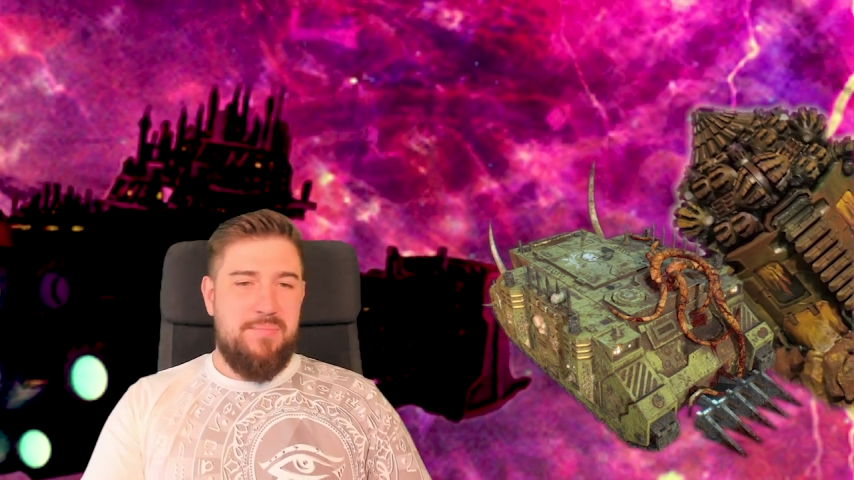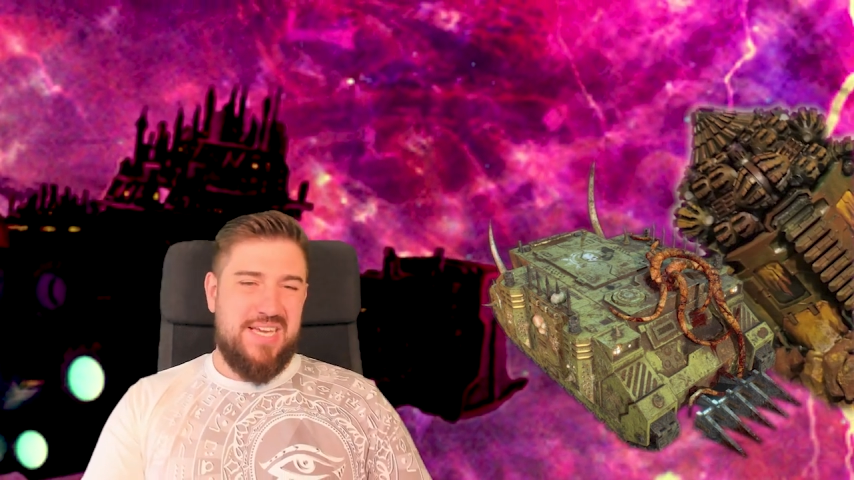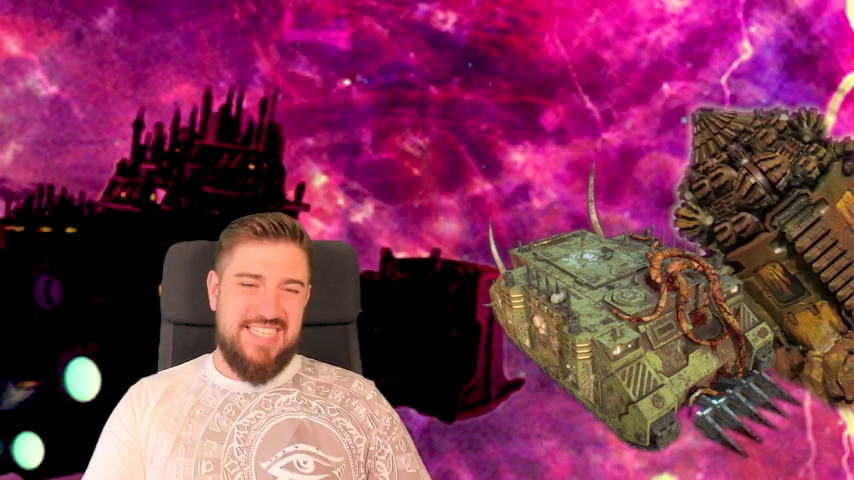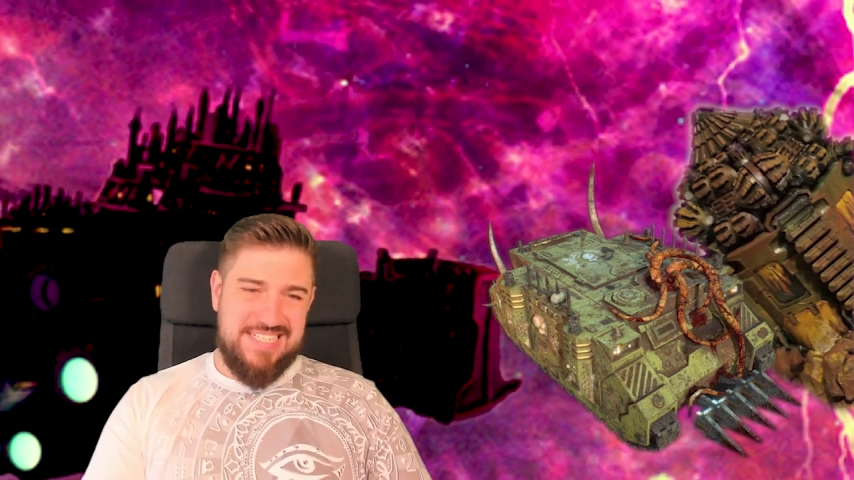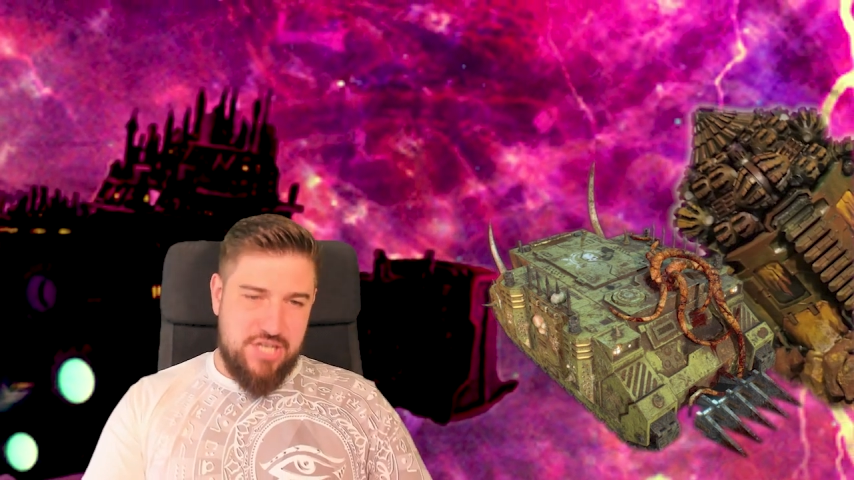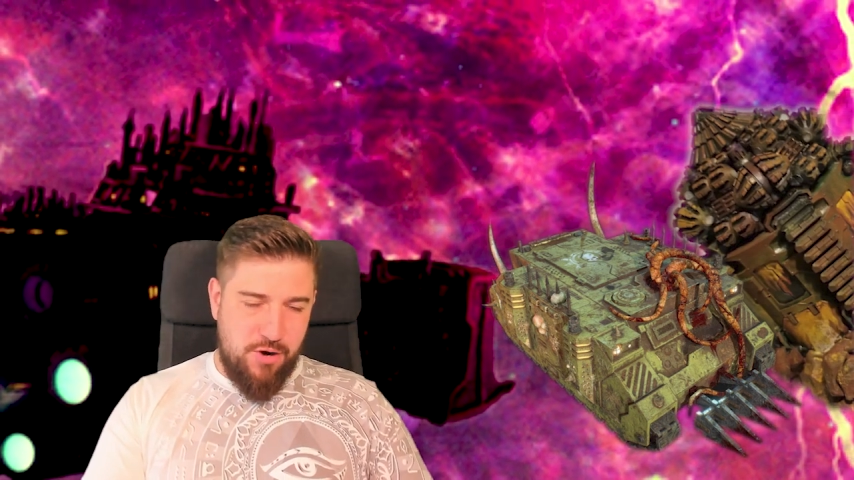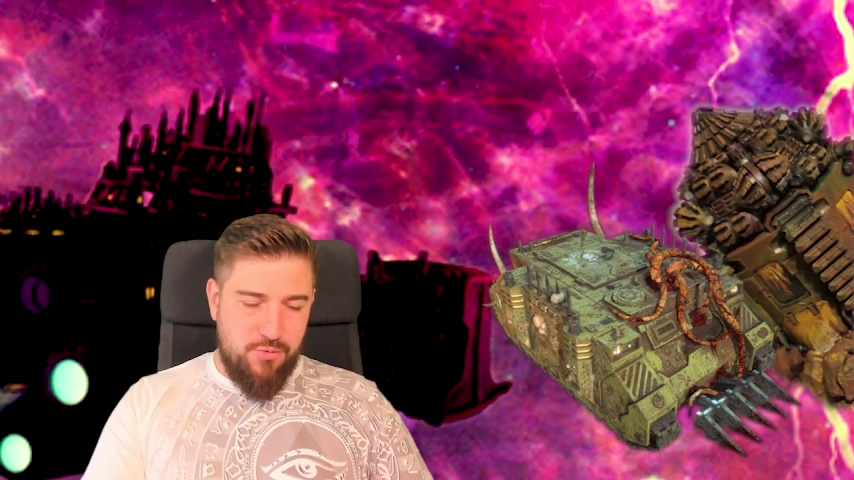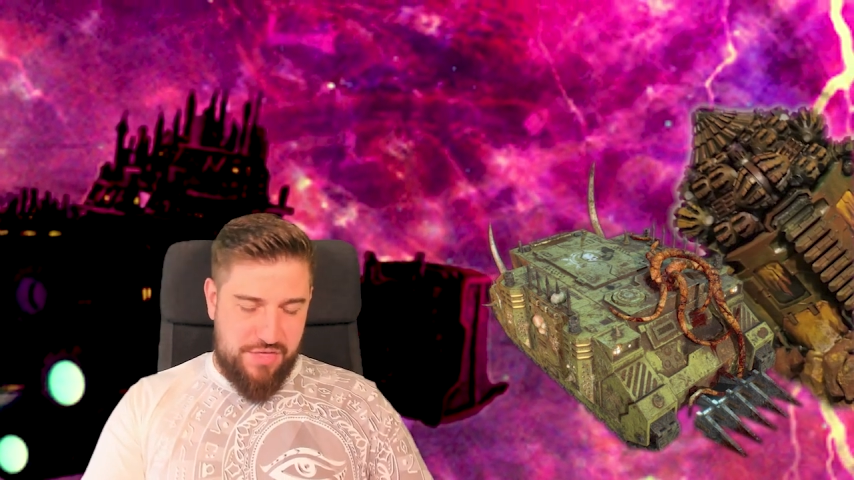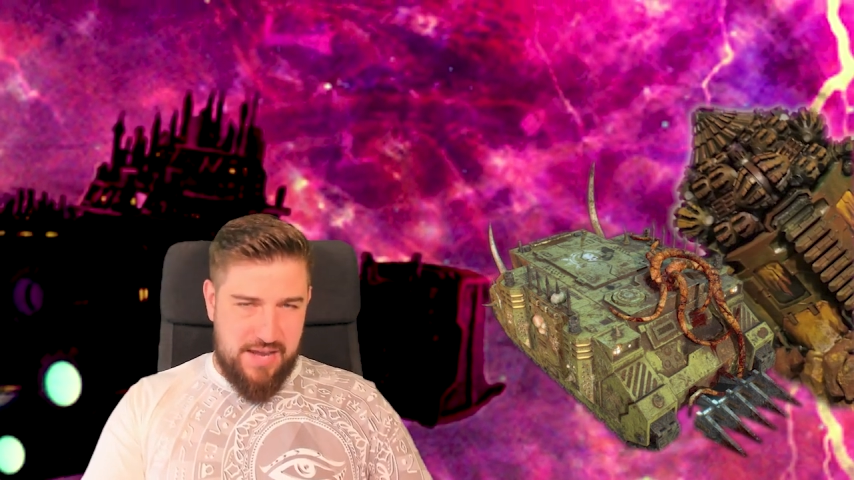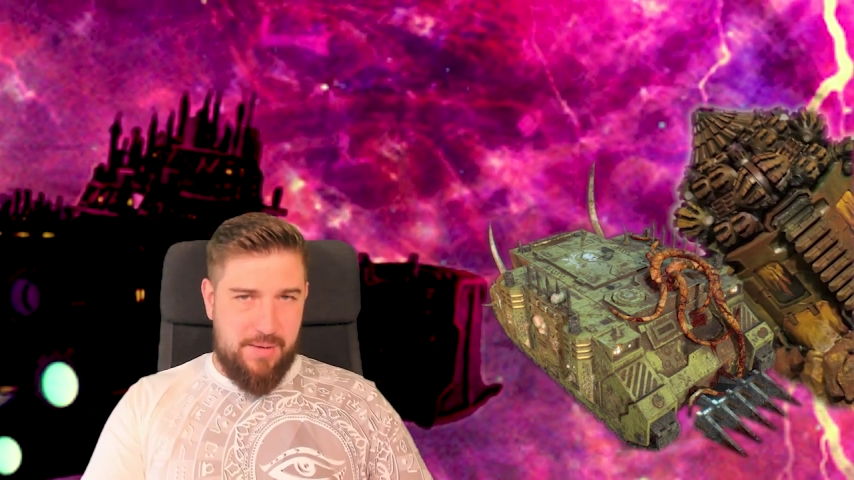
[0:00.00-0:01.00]
because I
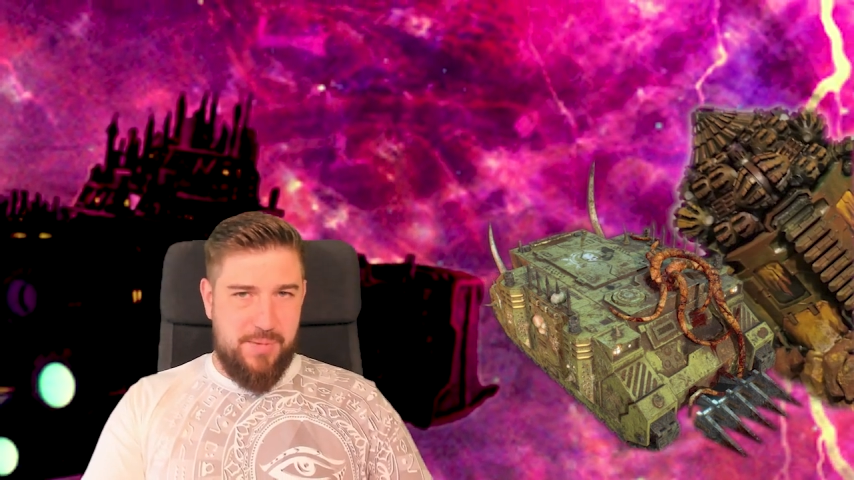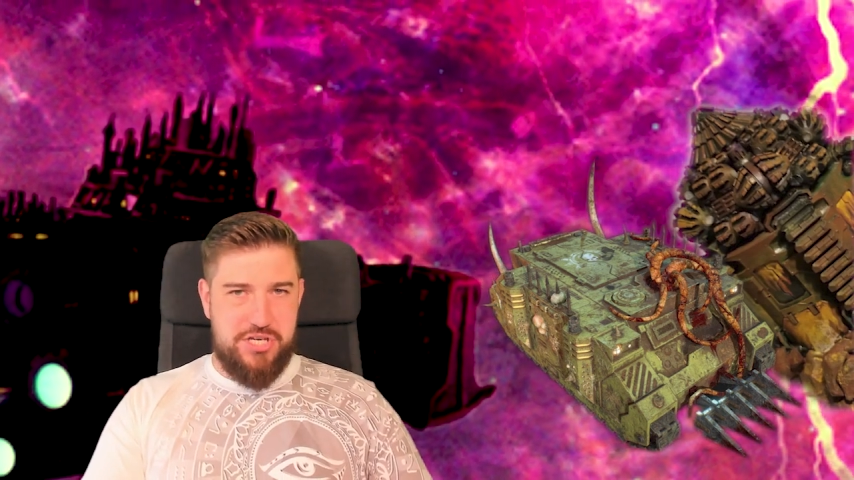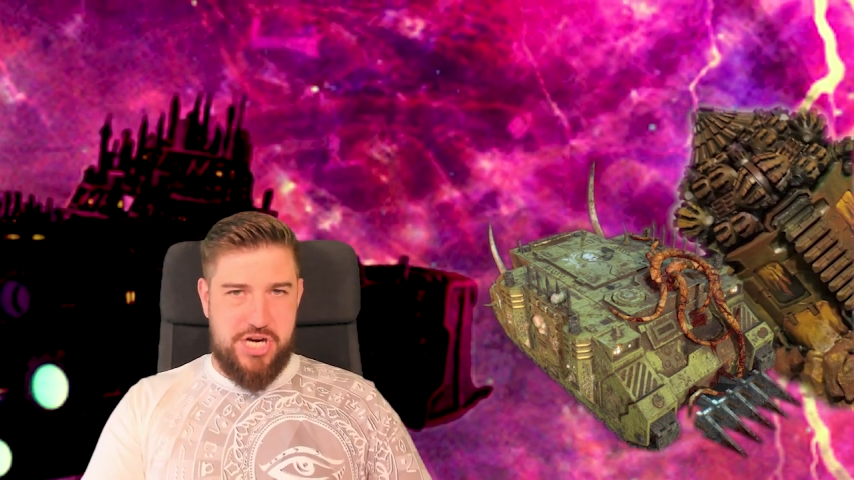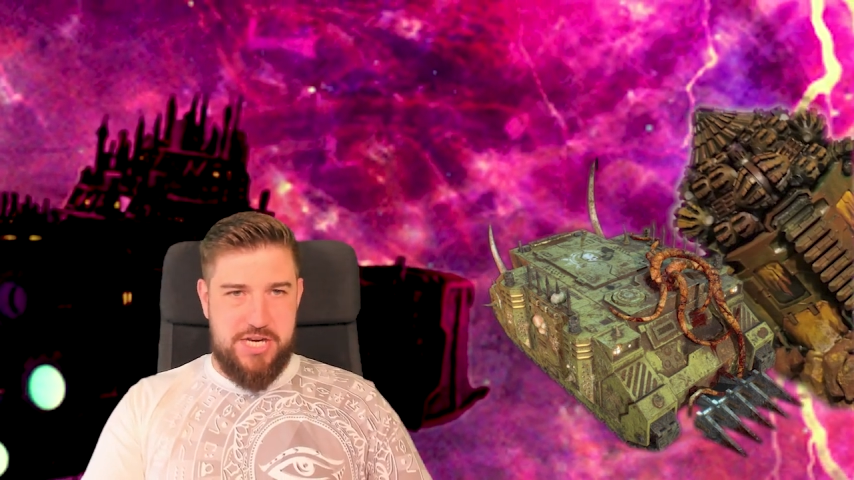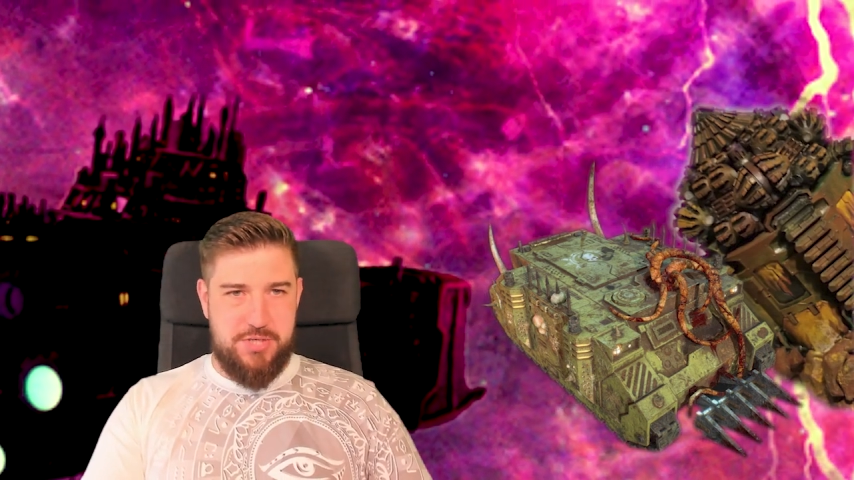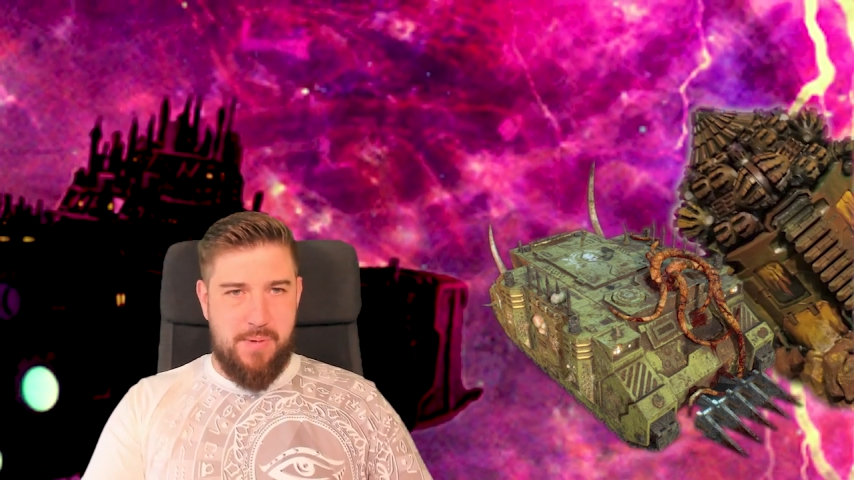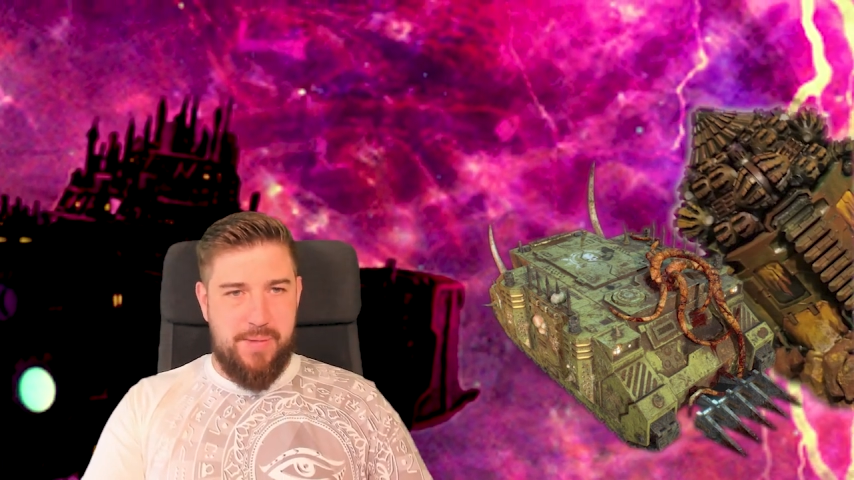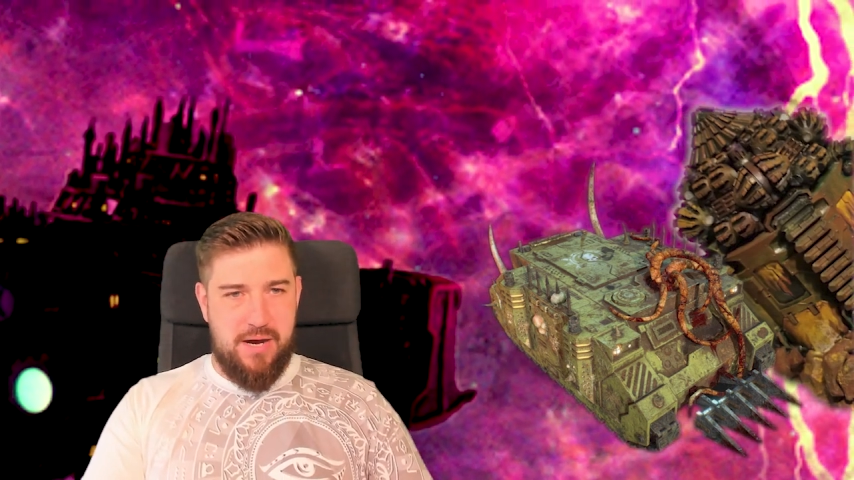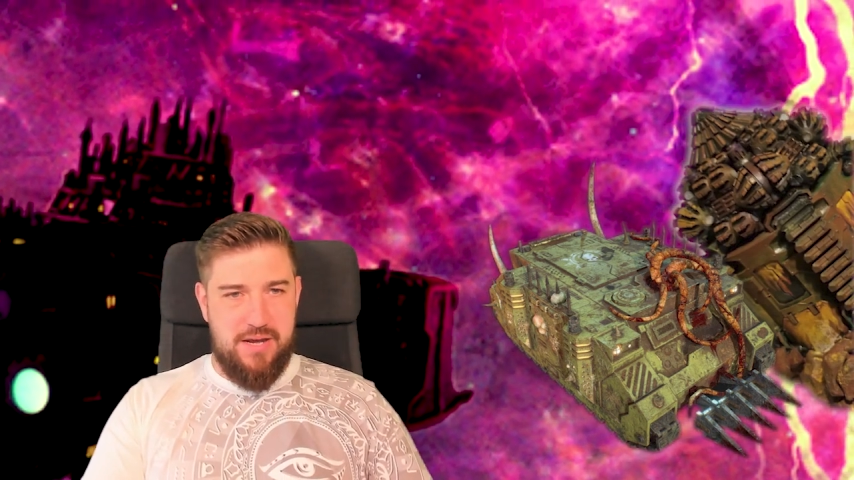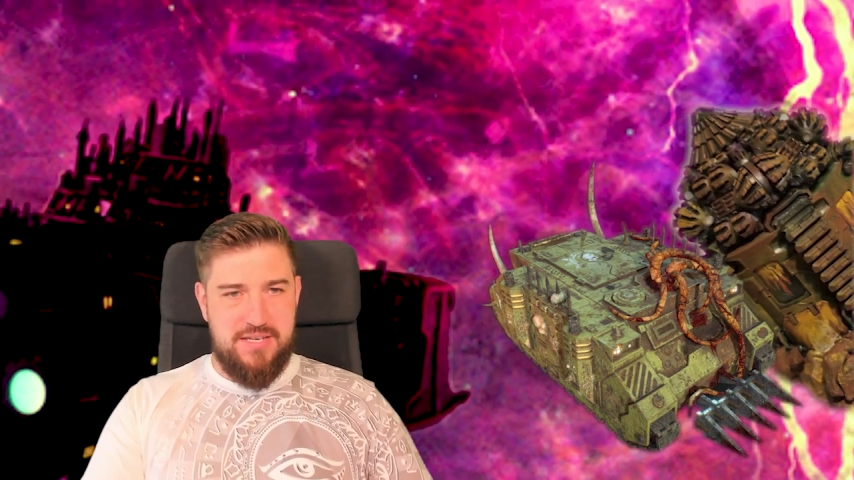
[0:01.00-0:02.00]
don't think I'm going to change my
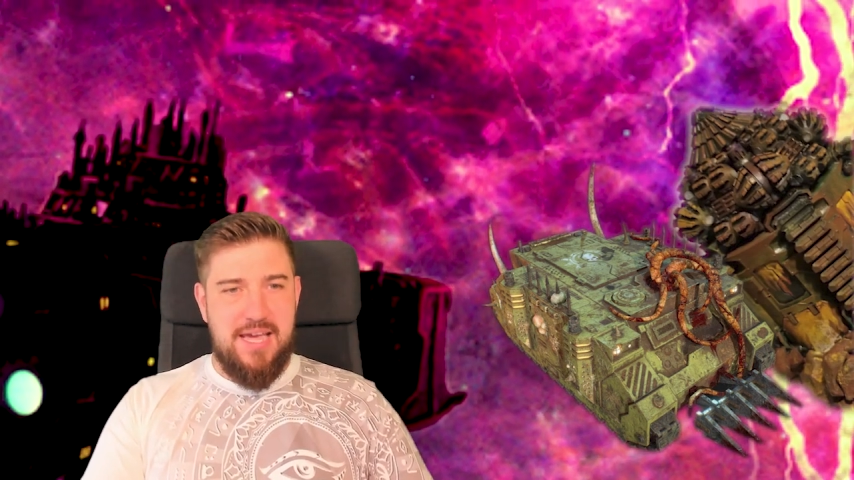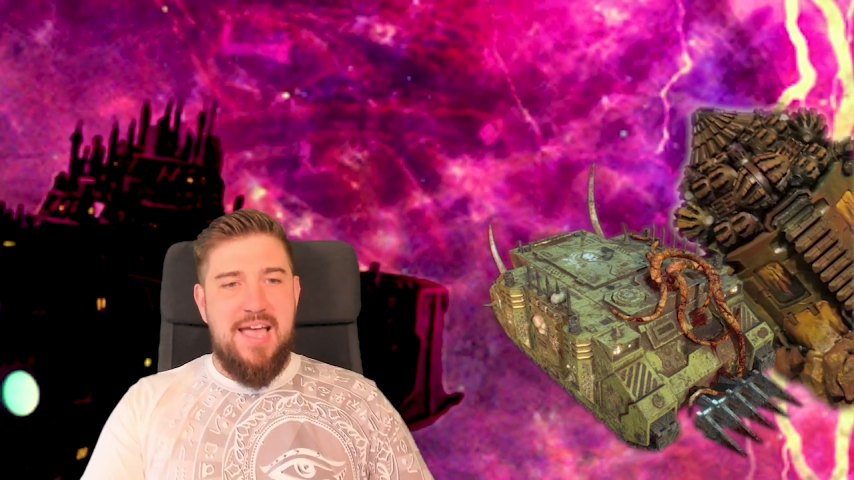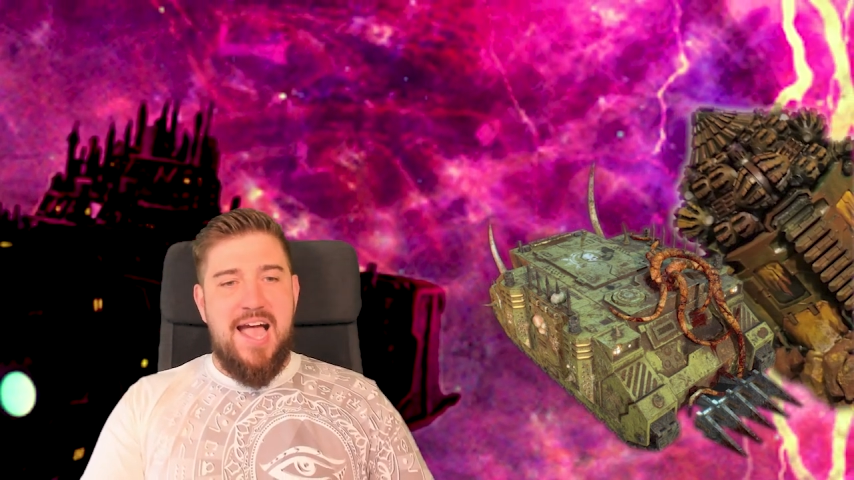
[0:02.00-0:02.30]
mind.